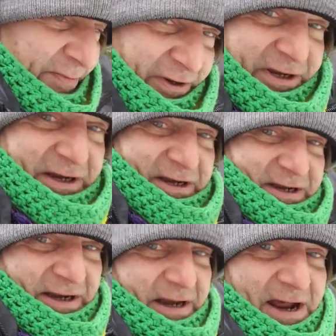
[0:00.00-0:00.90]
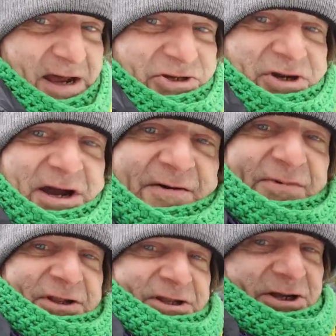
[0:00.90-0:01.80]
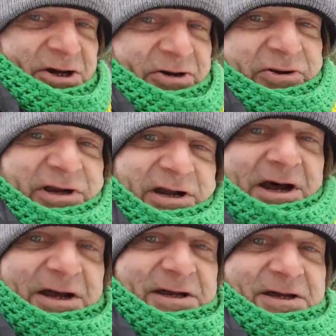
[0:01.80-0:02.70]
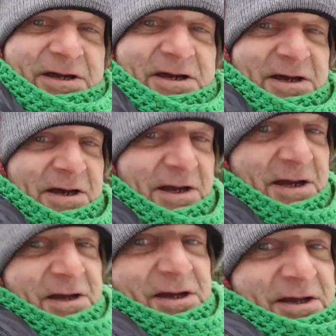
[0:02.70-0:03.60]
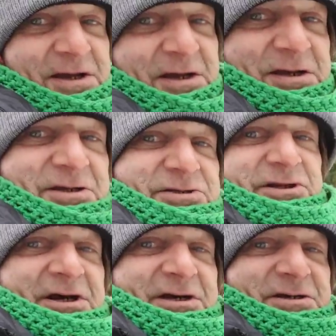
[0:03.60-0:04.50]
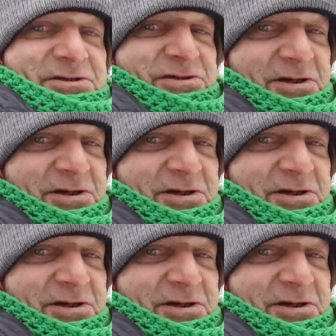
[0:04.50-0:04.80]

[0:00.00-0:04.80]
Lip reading: but I travel alone and I stay in